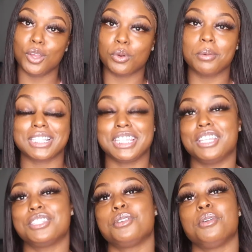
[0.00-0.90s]
We're about to get
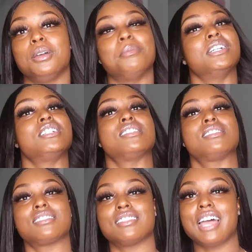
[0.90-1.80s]
into it, but just
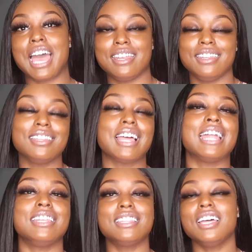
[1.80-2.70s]
I did
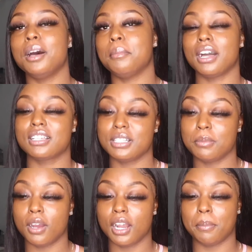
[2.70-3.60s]
the unboxing
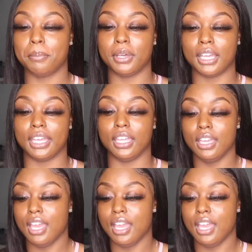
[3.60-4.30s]
part, but